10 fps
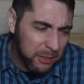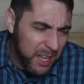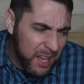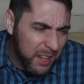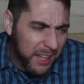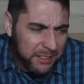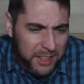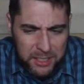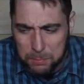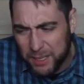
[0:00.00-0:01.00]
well, I like
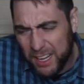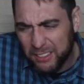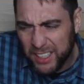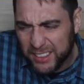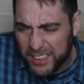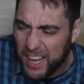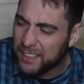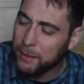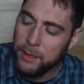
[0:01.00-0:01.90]
this, but I don't like that.